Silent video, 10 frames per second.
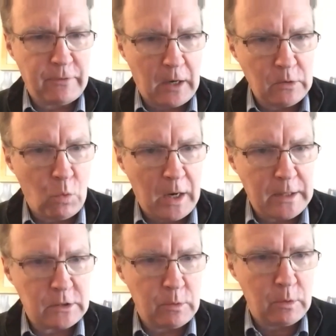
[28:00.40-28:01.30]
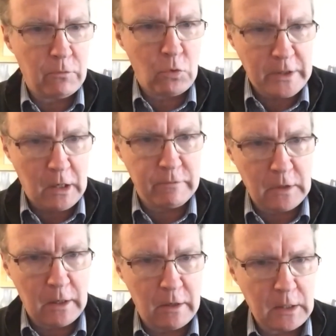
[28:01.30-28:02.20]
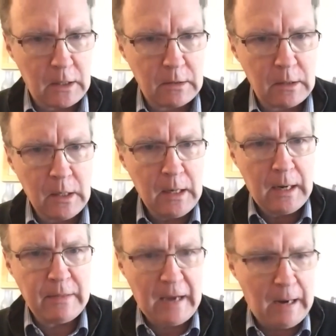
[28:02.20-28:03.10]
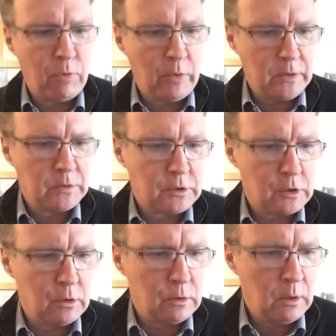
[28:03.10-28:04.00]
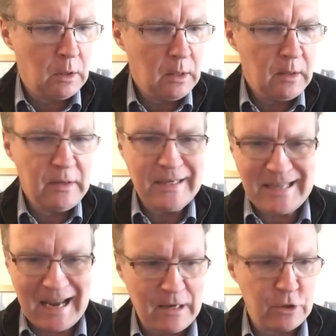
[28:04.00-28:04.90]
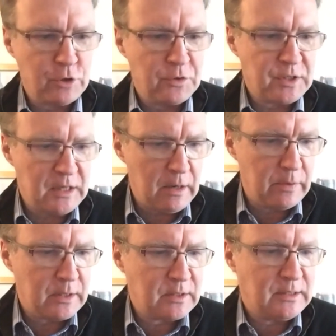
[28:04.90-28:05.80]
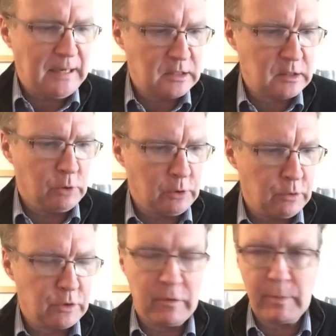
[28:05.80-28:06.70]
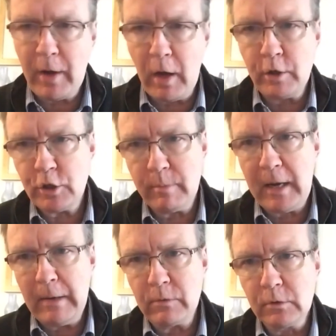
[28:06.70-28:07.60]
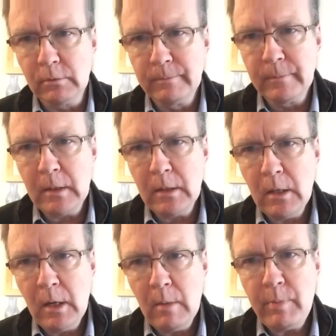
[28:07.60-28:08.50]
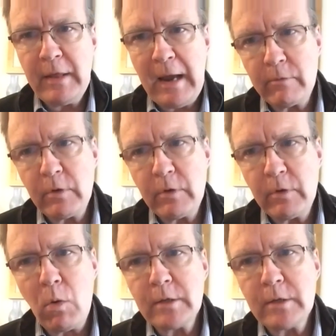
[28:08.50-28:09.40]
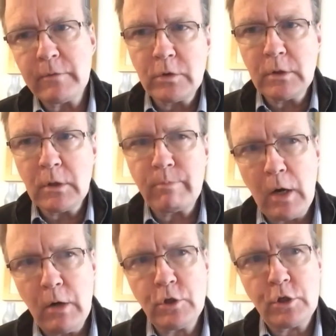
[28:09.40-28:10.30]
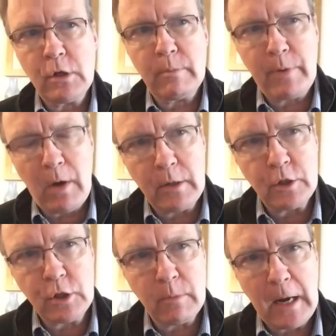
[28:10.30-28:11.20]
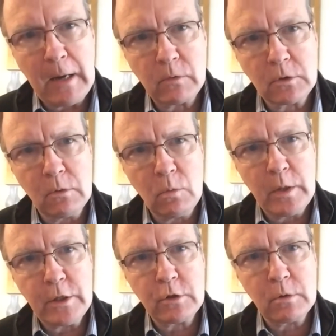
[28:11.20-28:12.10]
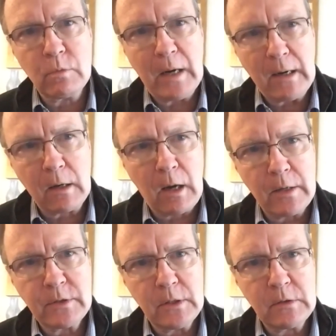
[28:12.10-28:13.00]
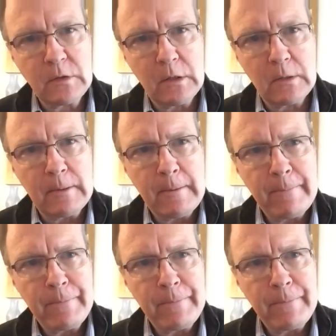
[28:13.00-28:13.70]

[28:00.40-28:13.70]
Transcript: to find ways to avoid overloading it. And that points to the intelligent, serious, sensible use of the Partnership Council. But that requires, of course, an approach to the Partnership Council which recognises that